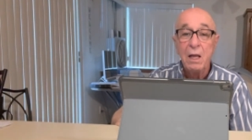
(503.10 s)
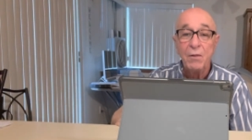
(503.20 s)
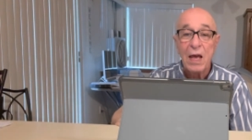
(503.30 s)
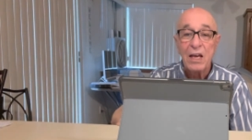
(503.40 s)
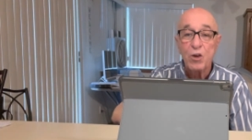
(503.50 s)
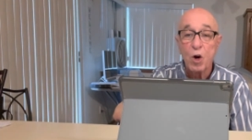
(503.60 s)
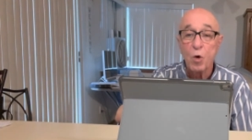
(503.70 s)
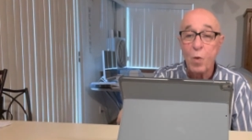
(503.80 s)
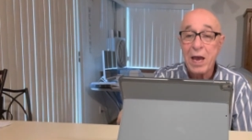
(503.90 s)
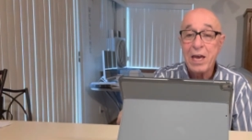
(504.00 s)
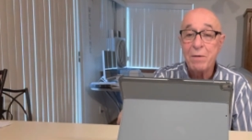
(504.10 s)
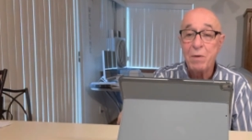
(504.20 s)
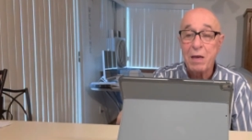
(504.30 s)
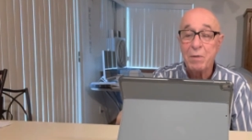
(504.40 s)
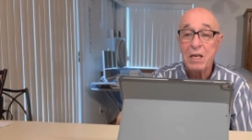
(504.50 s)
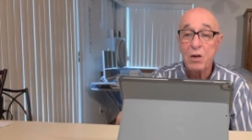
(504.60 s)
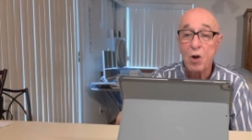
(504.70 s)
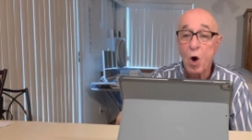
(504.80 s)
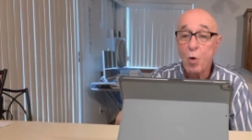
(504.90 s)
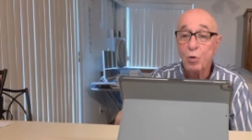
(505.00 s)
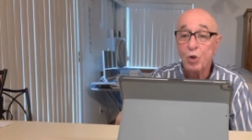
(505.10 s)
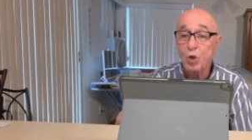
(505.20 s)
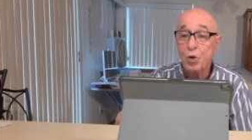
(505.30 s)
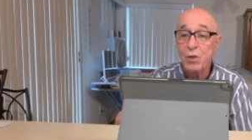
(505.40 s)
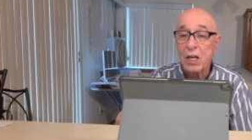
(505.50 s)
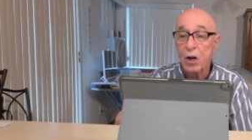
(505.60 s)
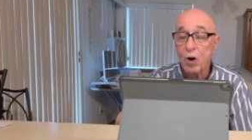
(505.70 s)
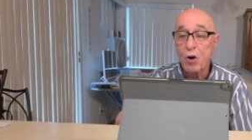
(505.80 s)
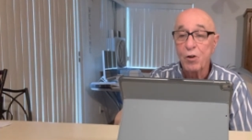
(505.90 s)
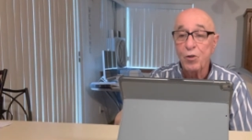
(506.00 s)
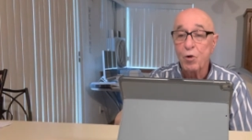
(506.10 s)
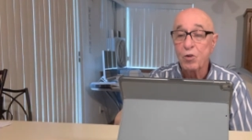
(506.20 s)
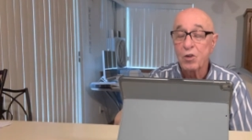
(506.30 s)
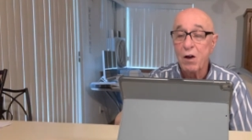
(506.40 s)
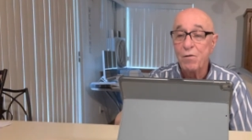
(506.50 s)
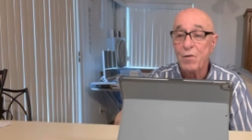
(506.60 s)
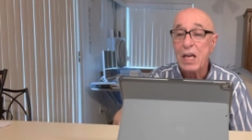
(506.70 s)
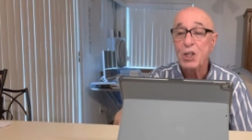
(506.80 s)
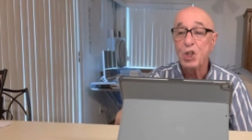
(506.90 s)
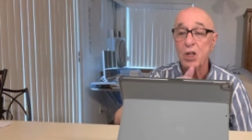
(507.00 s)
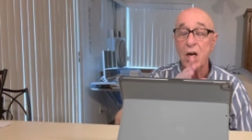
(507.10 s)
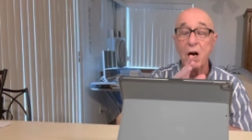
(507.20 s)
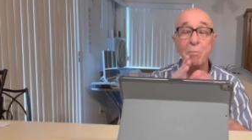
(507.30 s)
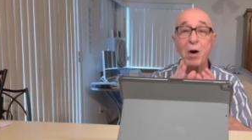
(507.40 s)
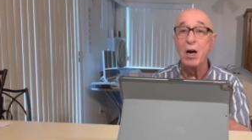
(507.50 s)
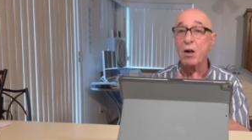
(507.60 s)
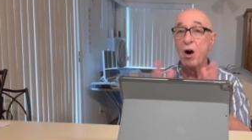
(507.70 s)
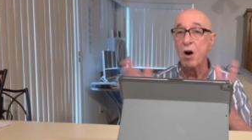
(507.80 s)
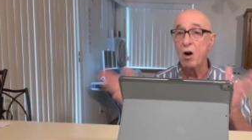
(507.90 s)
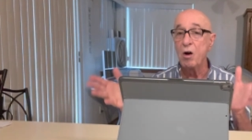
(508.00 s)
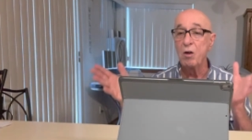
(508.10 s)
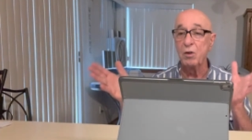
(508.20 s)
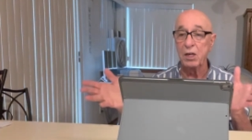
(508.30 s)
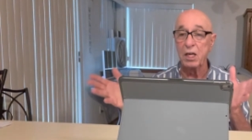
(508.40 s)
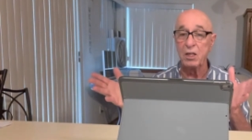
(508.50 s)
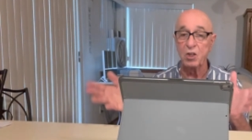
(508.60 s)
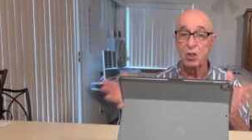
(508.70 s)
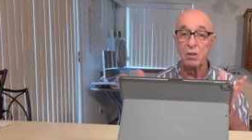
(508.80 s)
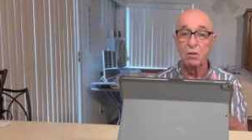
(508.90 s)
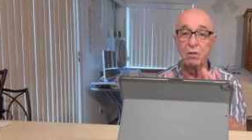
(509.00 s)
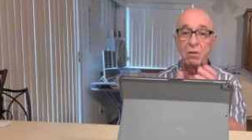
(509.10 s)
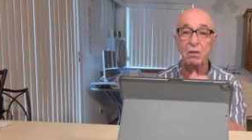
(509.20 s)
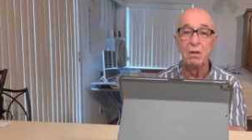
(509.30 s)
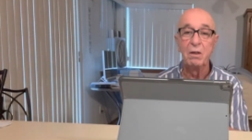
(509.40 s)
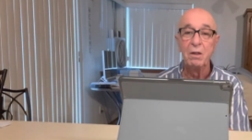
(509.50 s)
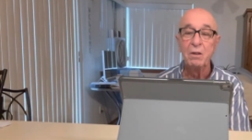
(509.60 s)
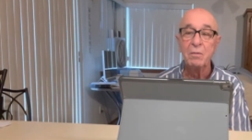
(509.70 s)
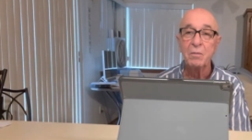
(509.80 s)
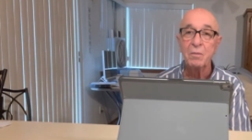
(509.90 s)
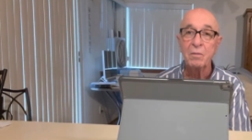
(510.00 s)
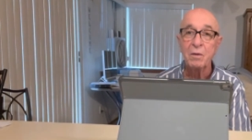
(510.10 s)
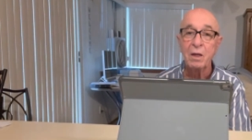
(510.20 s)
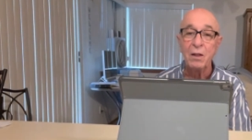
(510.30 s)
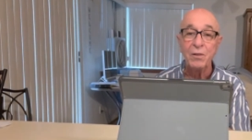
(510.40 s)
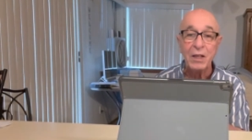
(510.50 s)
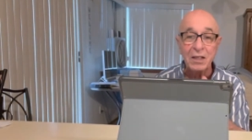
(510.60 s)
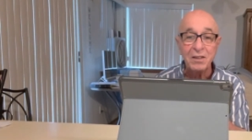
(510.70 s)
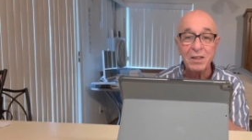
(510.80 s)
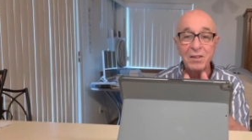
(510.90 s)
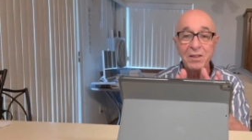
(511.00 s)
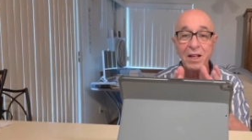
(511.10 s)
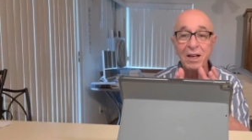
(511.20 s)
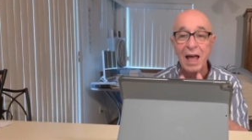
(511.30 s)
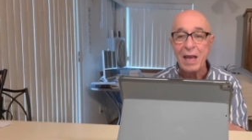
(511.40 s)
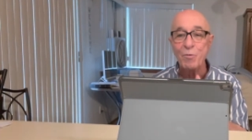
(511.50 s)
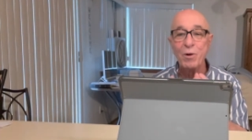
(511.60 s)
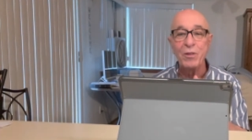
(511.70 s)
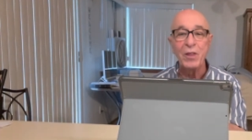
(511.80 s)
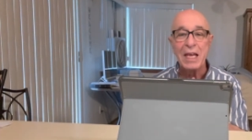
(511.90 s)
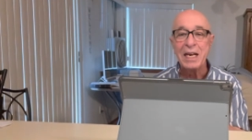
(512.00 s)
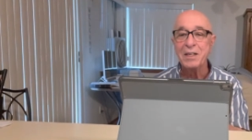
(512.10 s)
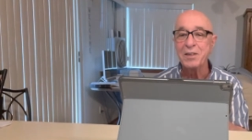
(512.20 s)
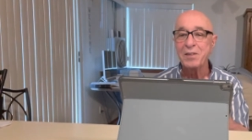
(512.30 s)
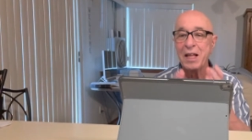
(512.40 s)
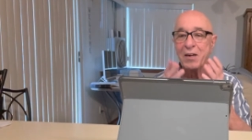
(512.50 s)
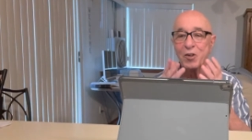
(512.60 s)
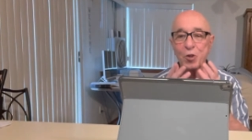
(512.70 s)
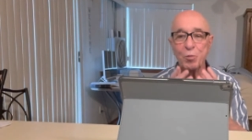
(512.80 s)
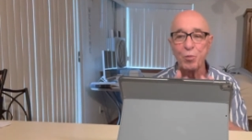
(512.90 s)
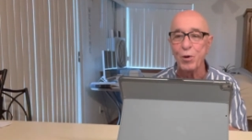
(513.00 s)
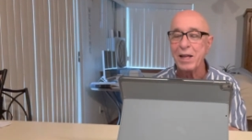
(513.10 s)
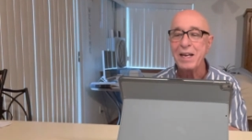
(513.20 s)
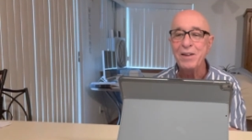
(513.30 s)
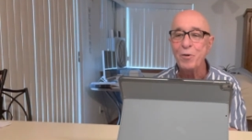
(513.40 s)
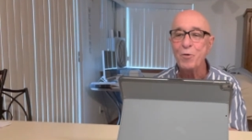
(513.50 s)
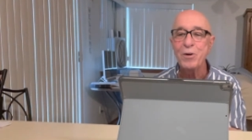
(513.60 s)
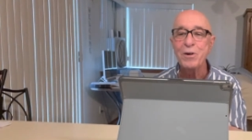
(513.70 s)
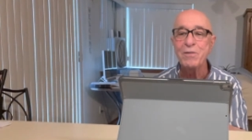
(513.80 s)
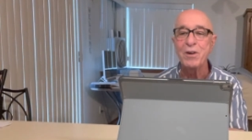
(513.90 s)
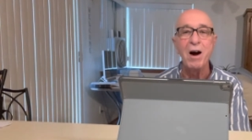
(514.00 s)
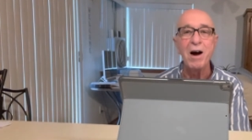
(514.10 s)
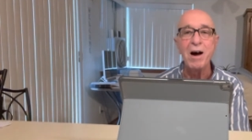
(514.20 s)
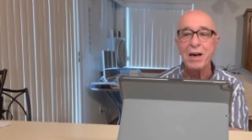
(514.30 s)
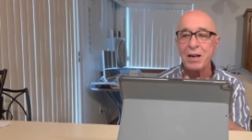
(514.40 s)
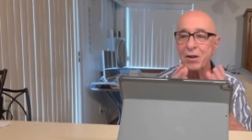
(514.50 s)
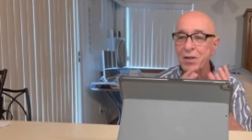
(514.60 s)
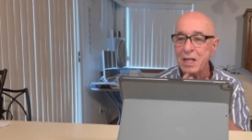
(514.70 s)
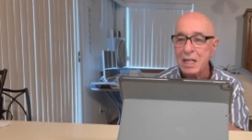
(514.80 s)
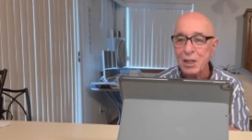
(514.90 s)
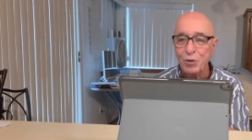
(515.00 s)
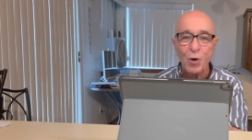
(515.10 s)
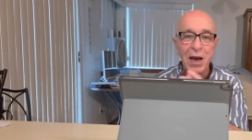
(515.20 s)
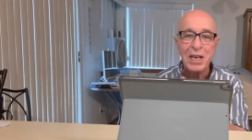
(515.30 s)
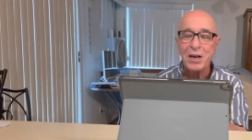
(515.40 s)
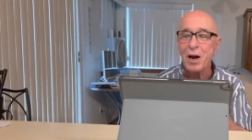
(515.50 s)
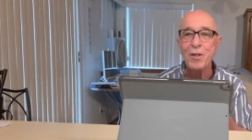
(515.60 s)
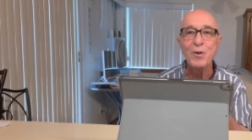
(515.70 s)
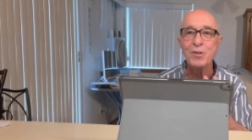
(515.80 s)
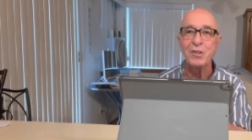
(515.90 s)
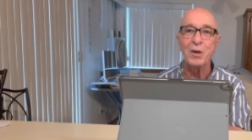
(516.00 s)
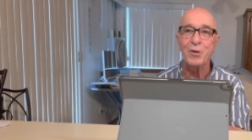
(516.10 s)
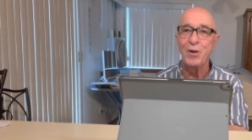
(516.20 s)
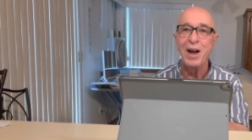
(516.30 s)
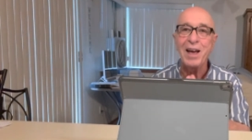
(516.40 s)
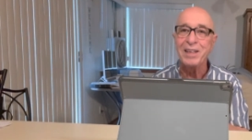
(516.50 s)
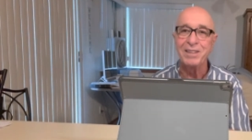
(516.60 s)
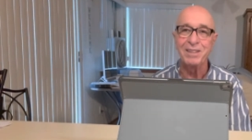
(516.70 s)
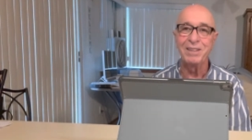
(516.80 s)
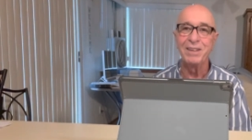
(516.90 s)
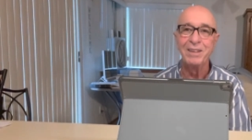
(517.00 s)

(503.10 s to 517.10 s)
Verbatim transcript: that your way may be known to the earth, your salvation among all nations. This is the light within us that is spreading the word of God and drawing others to Christ